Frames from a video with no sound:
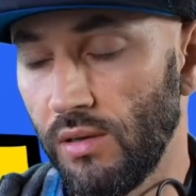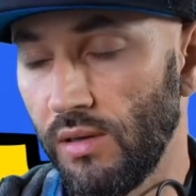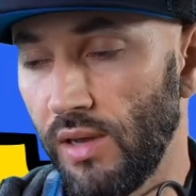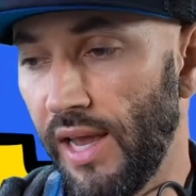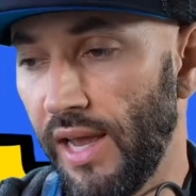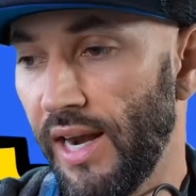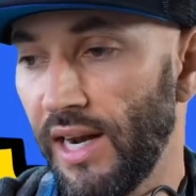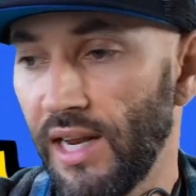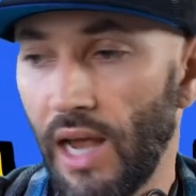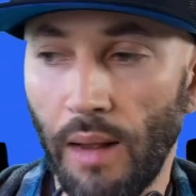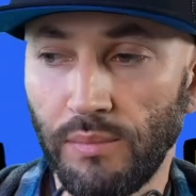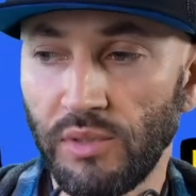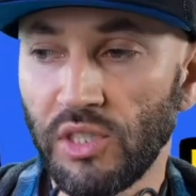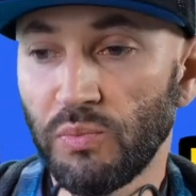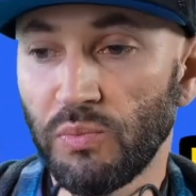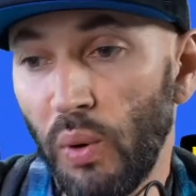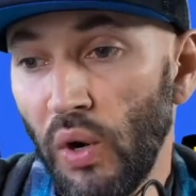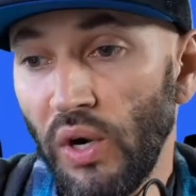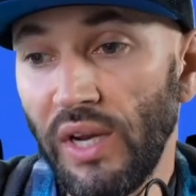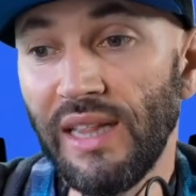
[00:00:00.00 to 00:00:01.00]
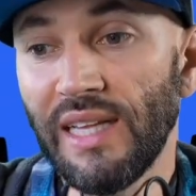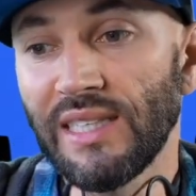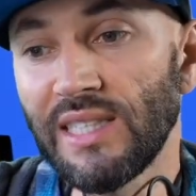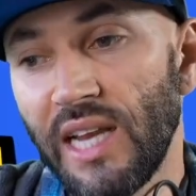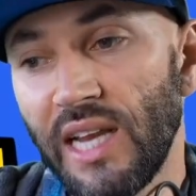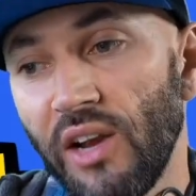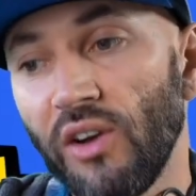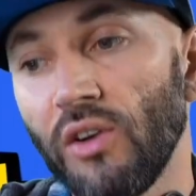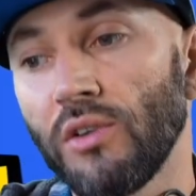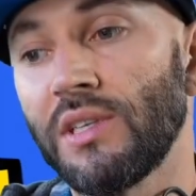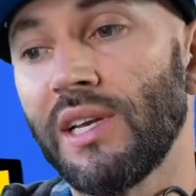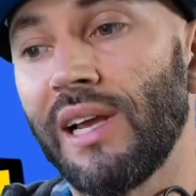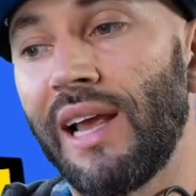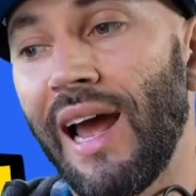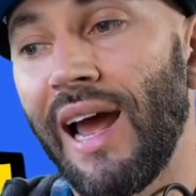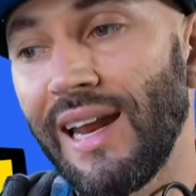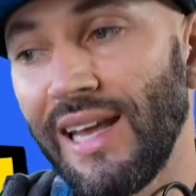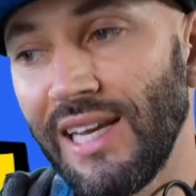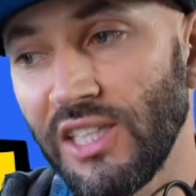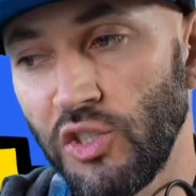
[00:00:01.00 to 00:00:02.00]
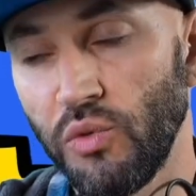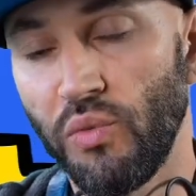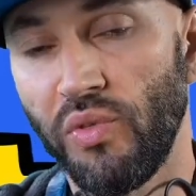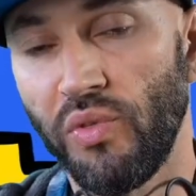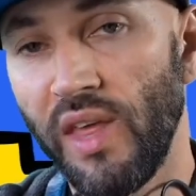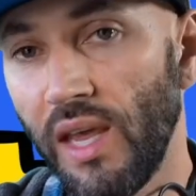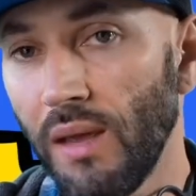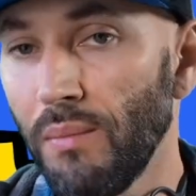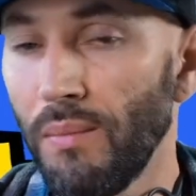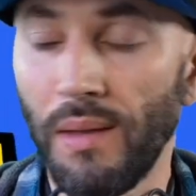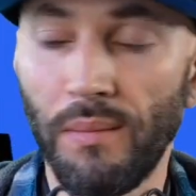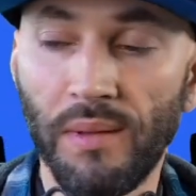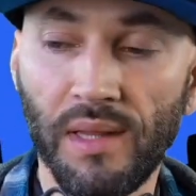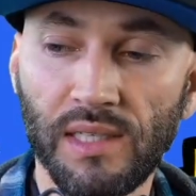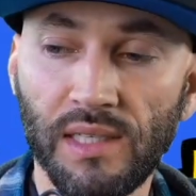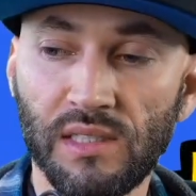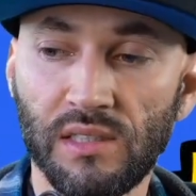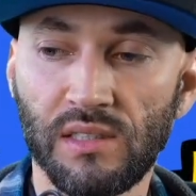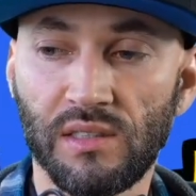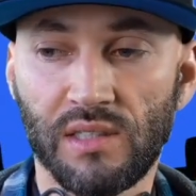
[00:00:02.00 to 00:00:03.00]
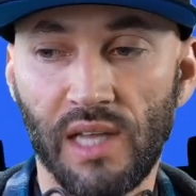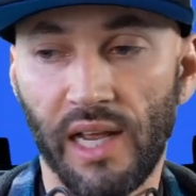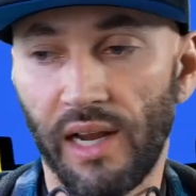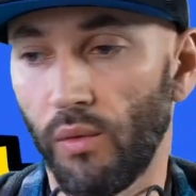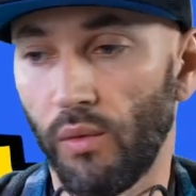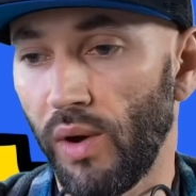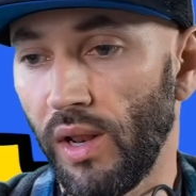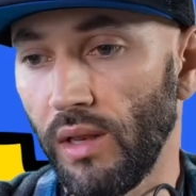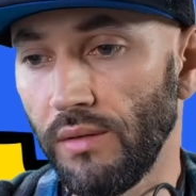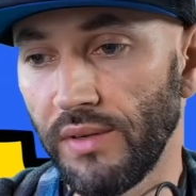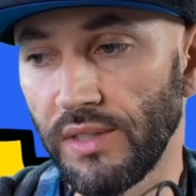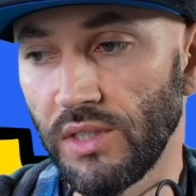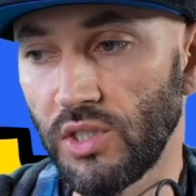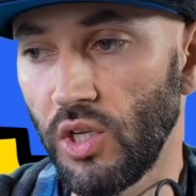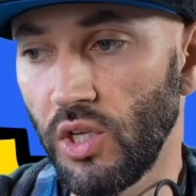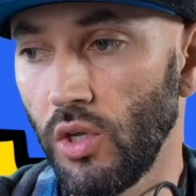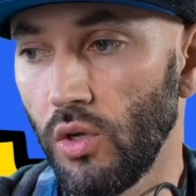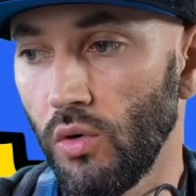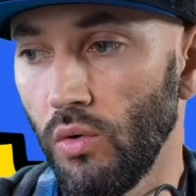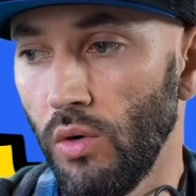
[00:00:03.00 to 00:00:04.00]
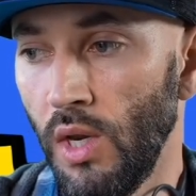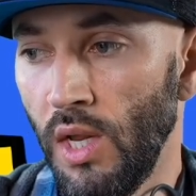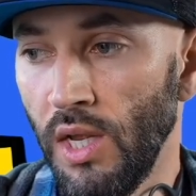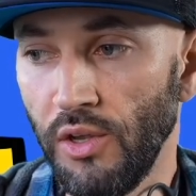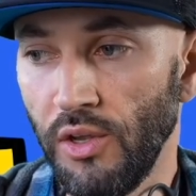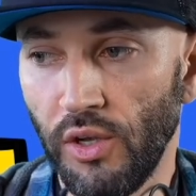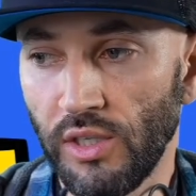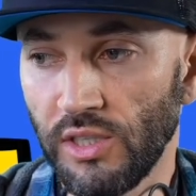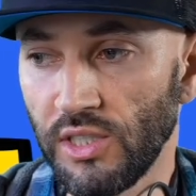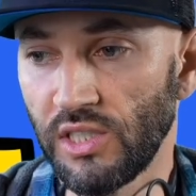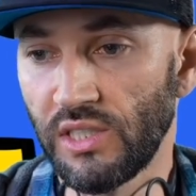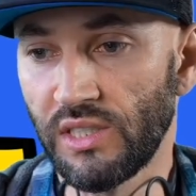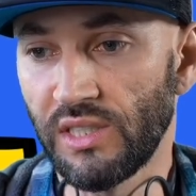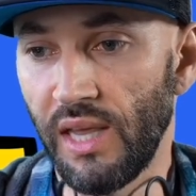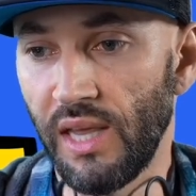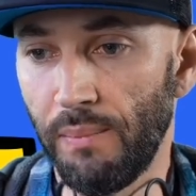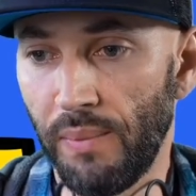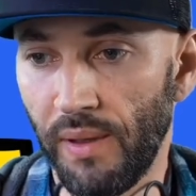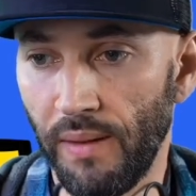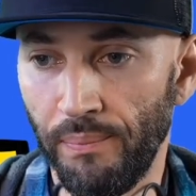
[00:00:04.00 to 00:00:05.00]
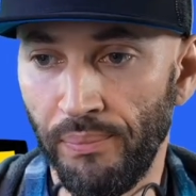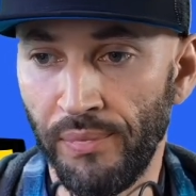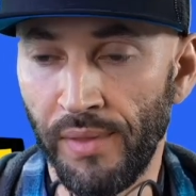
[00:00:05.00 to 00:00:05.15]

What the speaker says: And I'm just putting this here to kind of get you thinking. Maybe this is like irrelevant to you. You can just skip it.